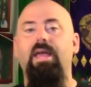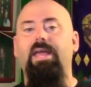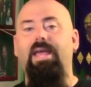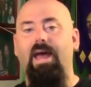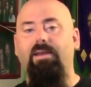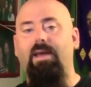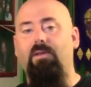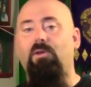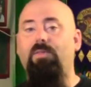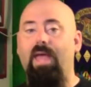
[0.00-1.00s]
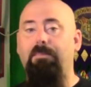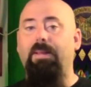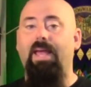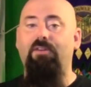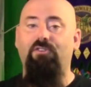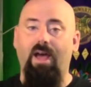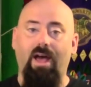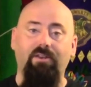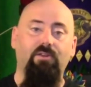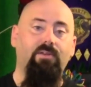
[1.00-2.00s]
You got to download the application
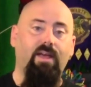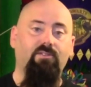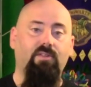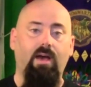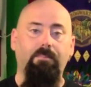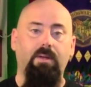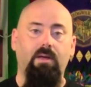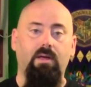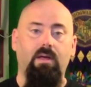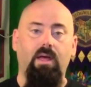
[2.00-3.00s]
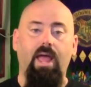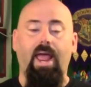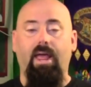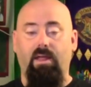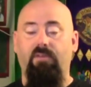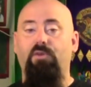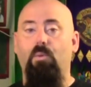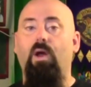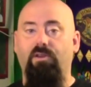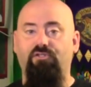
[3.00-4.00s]
onto your desktop, and if you
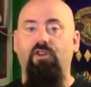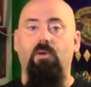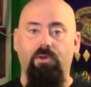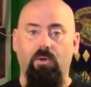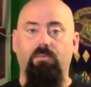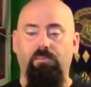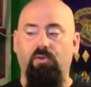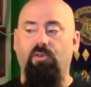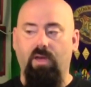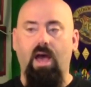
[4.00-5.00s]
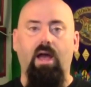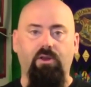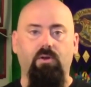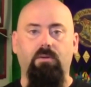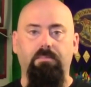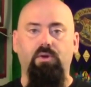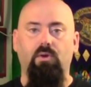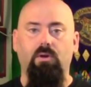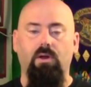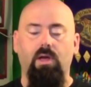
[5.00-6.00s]
want to share your music on your
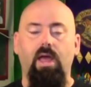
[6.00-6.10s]
computer.